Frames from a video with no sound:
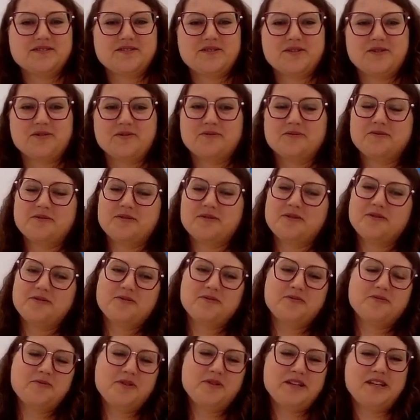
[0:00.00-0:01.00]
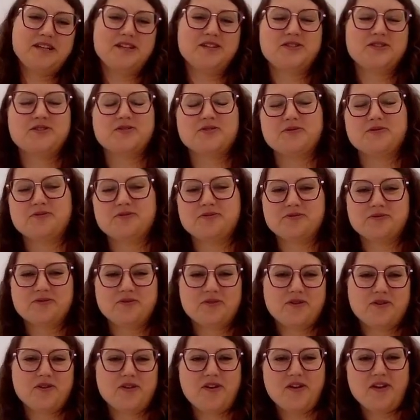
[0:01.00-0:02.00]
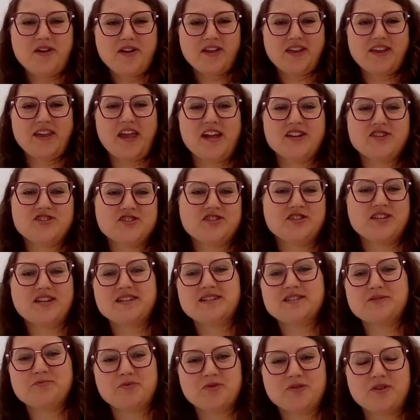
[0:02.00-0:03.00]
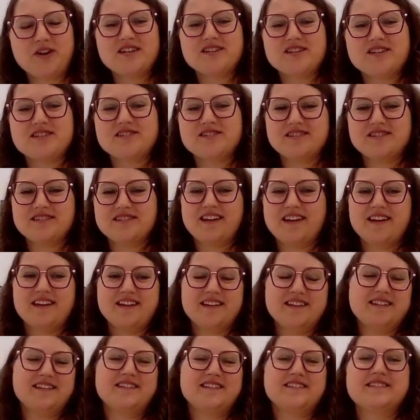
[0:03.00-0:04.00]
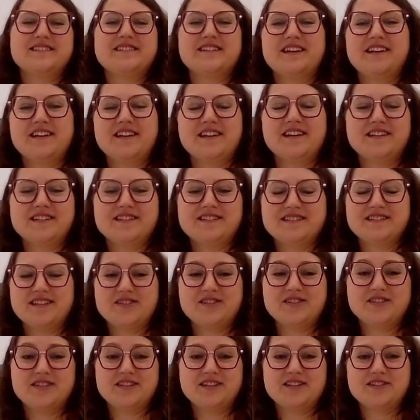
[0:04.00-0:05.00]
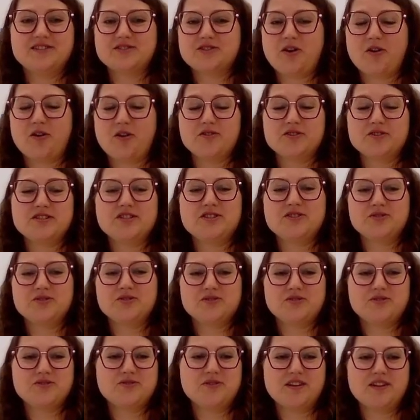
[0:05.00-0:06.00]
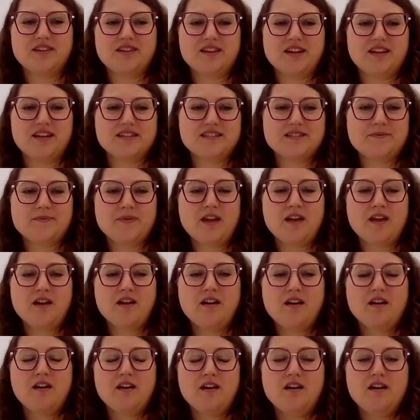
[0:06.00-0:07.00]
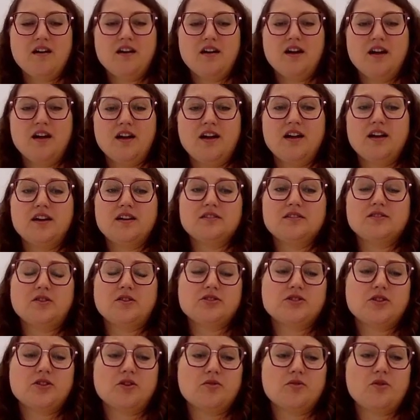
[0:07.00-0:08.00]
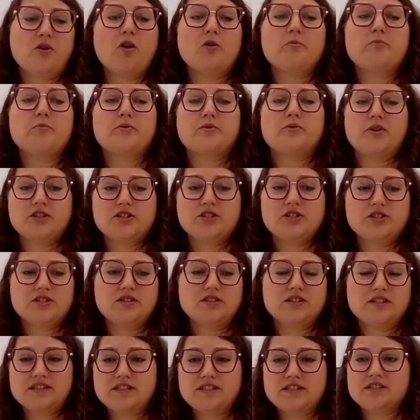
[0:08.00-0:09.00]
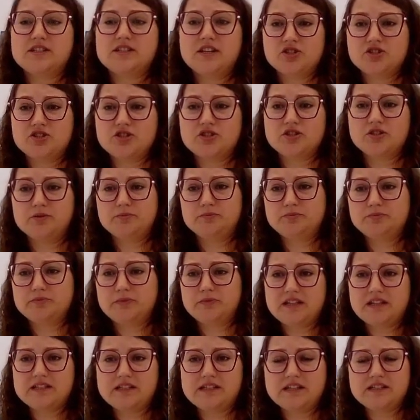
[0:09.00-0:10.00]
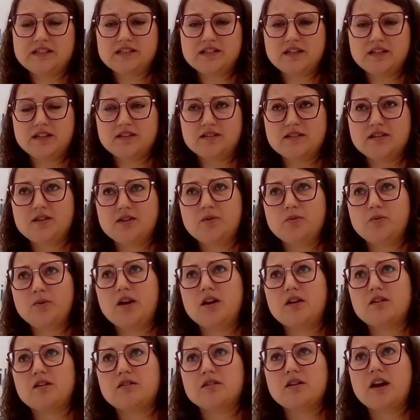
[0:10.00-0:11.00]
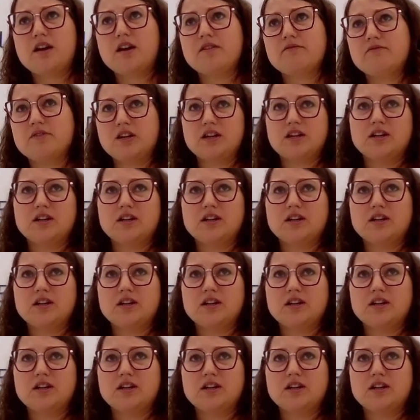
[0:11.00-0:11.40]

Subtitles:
so we need to catch the inspiration and continue to doing that. And also cooperation is essential. As I said, we are